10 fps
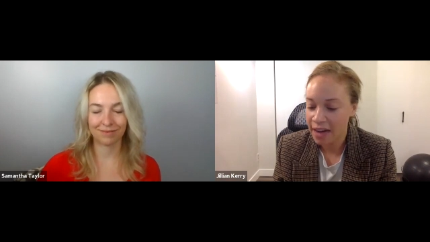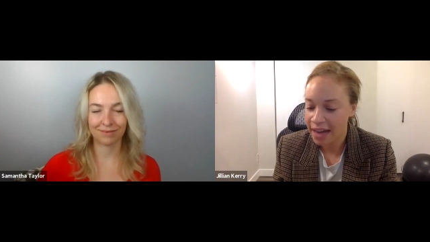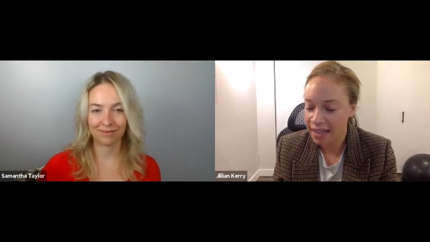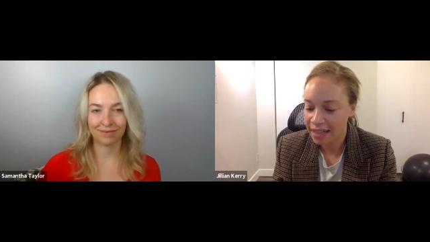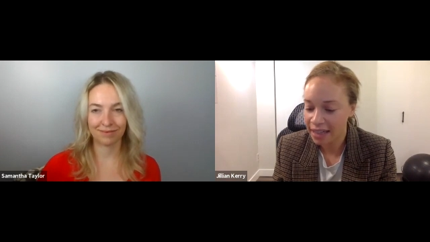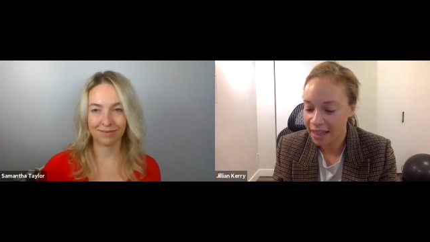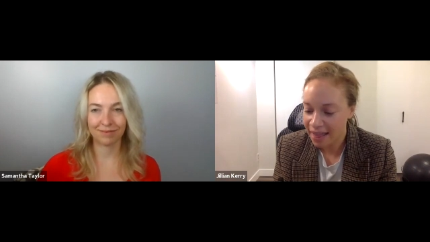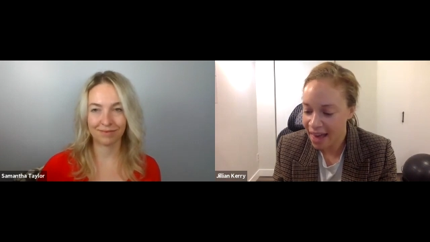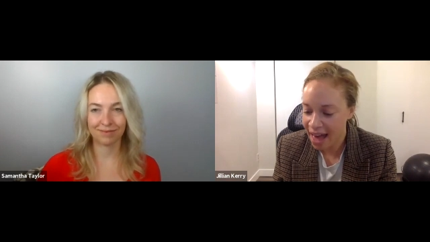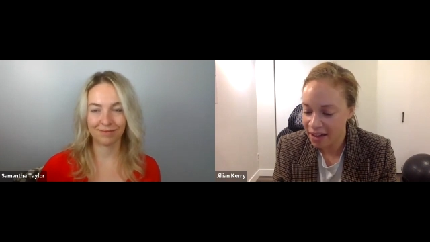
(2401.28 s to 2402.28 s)
Speaker 1: gut
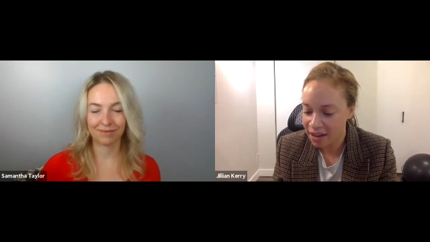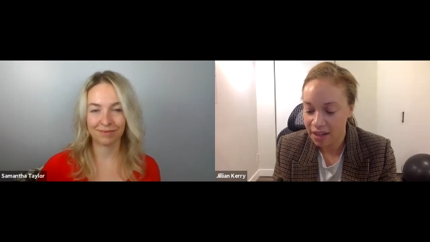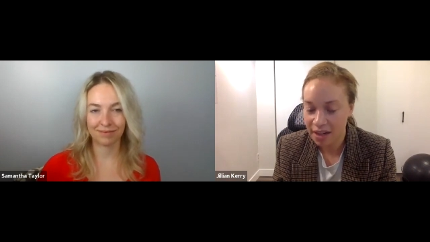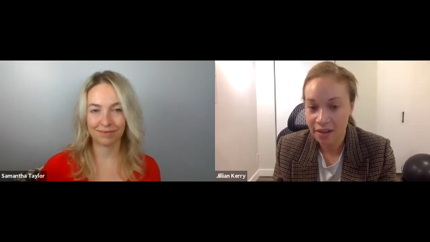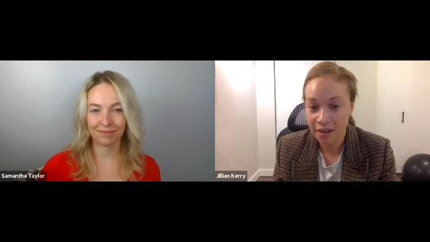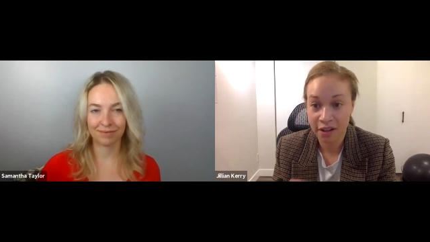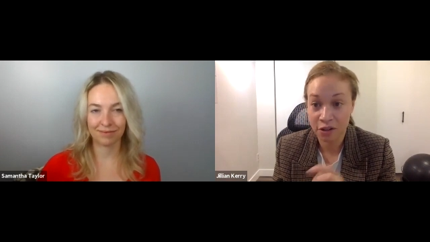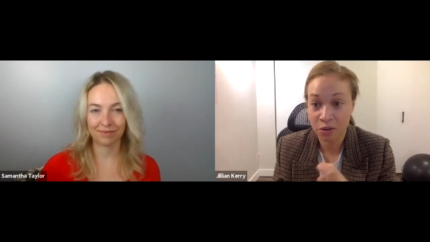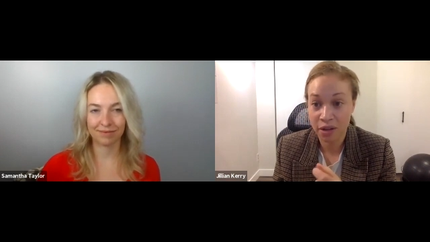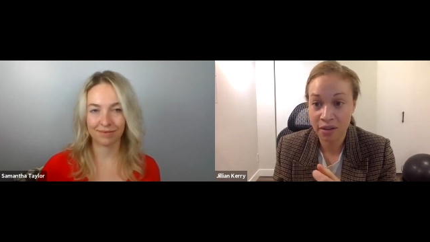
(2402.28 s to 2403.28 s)
that either
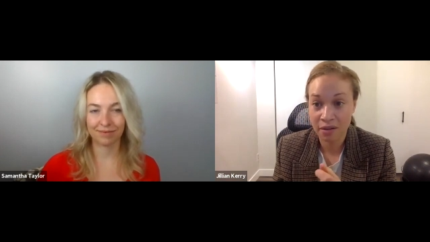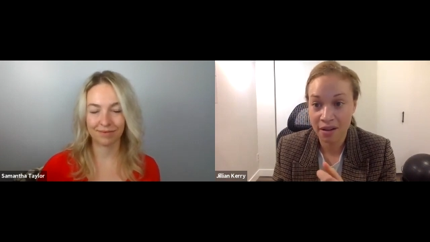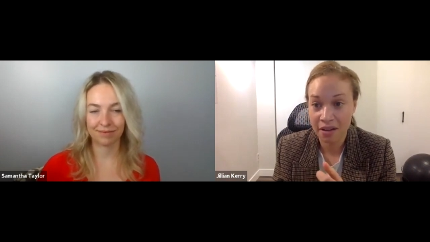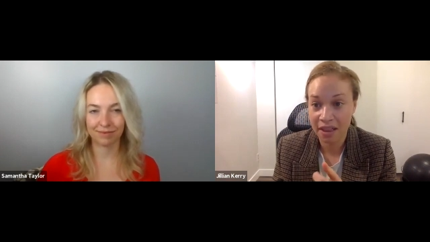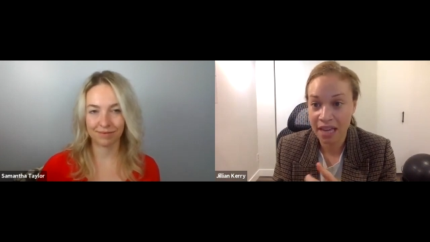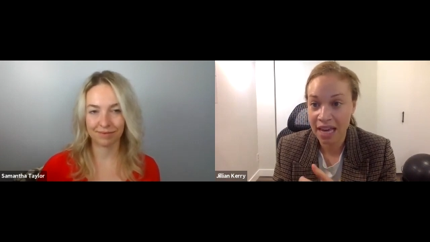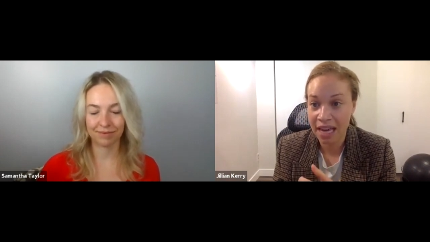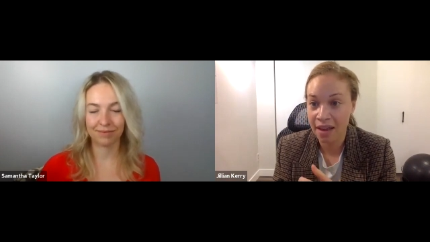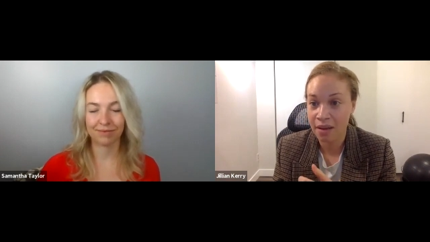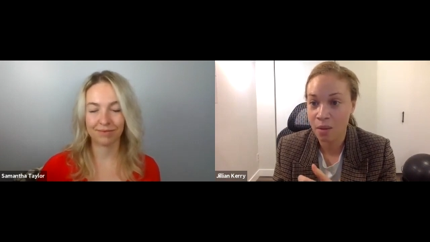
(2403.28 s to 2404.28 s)
you're doing the wrong
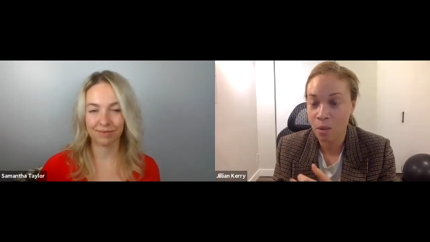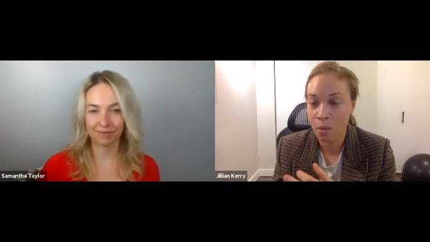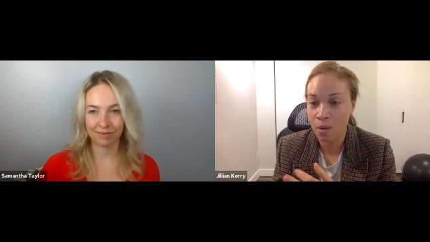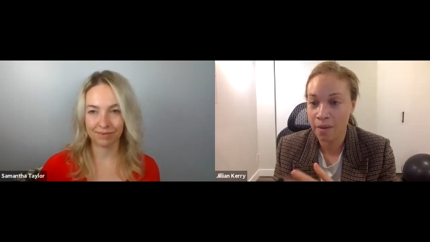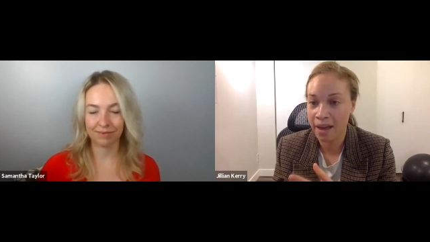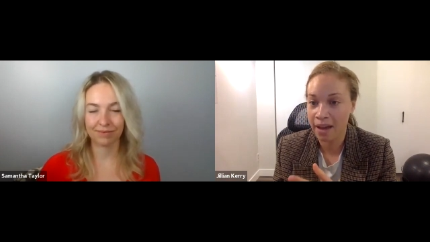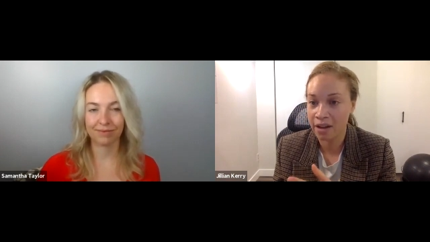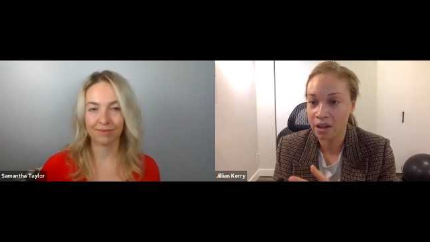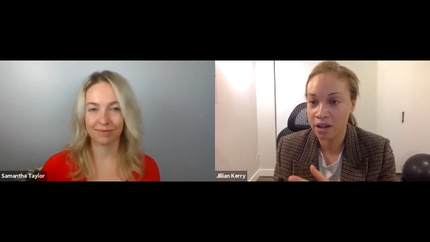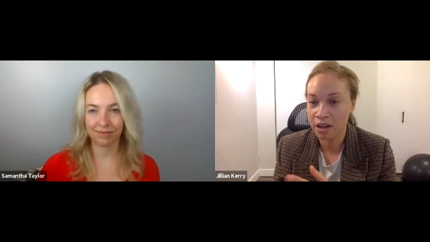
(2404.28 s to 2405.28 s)
thing or that
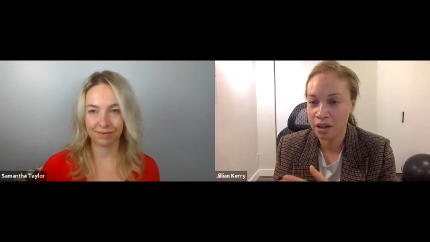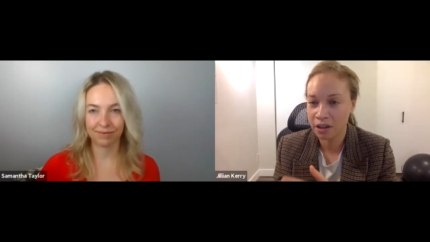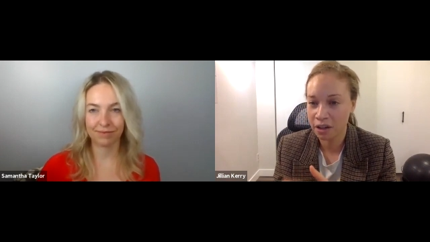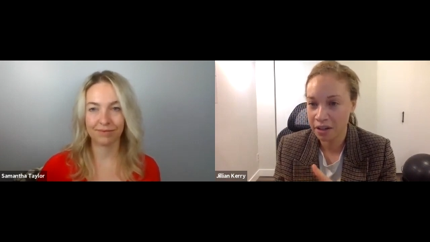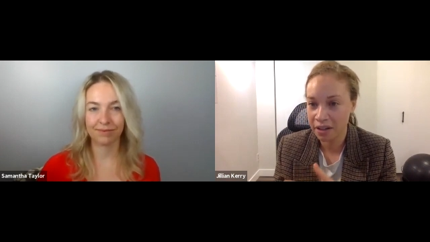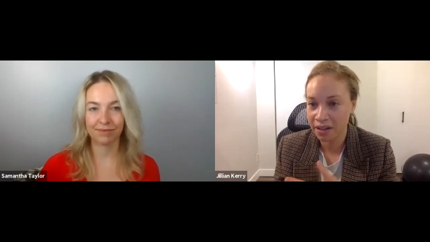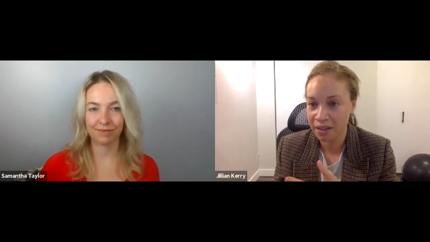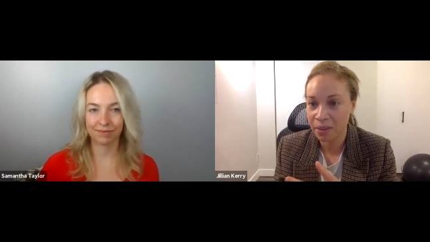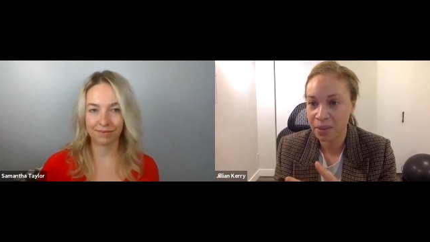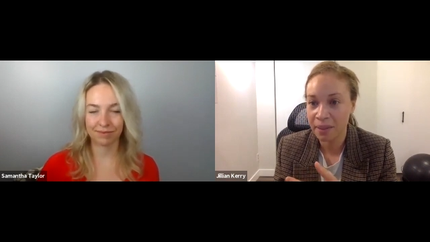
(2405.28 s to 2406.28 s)
you're curious
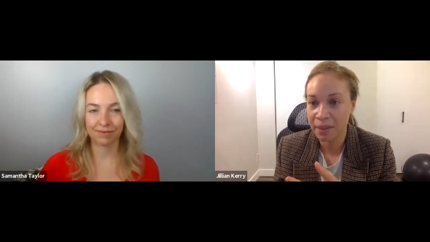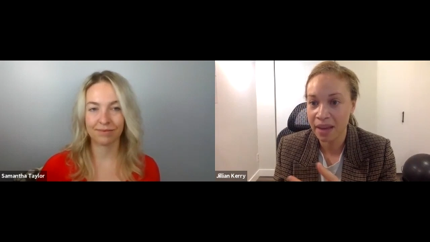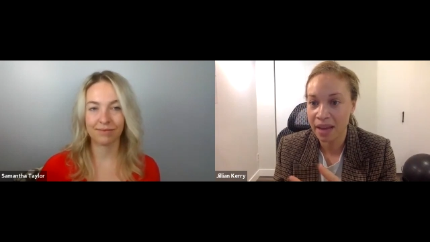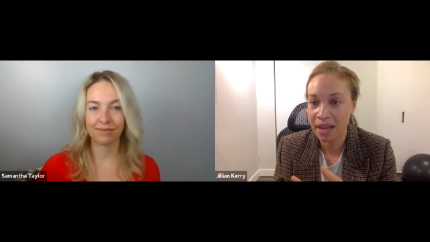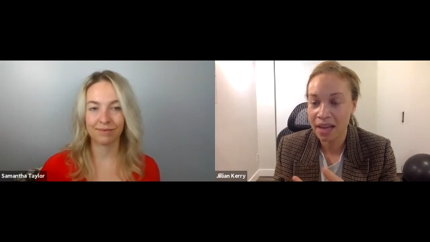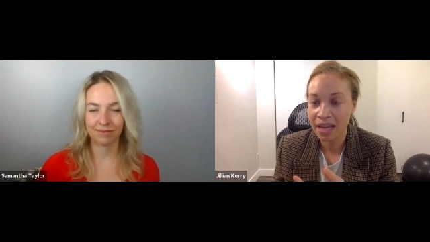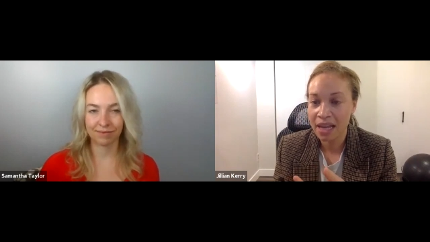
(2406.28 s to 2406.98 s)
about something,